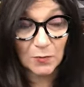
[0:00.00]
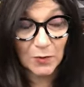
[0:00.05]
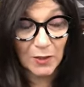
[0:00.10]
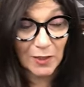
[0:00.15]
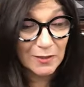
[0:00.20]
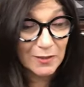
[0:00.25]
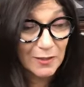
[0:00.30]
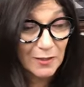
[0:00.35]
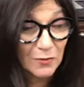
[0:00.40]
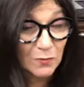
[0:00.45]
But
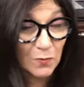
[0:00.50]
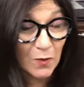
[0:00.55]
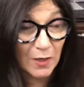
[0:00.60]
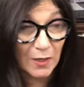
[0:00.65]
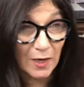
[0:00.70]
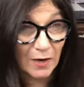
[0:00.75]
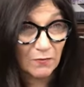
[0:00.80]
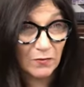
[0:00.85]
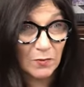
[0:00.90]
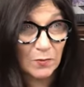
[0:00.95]
I just
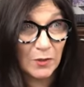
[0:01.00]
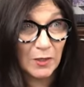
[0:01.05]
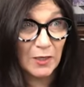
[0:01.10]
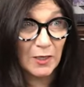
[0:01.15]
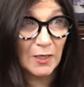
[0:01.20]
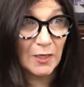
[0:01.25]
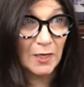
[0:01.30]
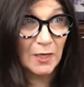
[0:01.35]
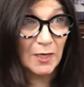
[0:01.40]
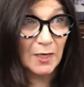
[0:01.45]
want
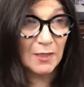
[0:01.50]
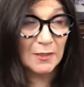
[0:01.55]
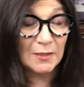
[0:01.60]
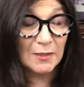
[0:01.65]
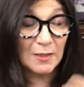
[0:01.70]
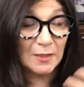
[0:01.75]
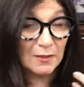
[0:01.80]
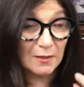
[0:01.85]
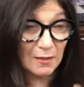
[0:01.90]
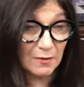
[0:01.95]
everybody
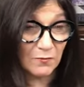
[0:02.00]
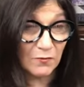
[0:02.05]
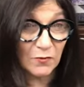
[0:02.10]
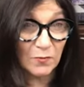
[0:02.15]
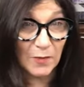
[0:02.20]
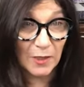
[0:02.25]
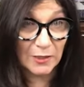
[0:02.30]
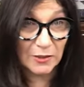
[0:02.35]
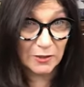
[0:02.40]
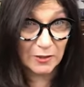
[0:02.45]
to get the
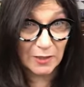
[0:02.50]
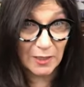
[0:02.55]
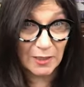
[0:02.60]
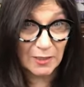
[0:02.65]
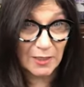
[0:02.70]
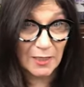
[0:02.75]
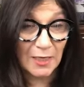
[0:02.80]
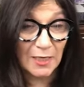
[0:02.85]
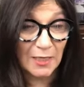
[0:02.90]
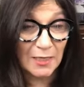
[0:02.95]
information they
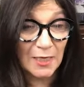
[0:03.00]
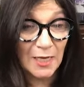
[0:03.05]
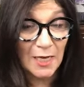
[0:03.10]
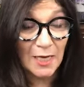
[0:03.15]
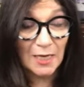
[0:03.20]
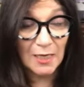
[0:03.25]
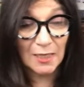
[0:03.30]
need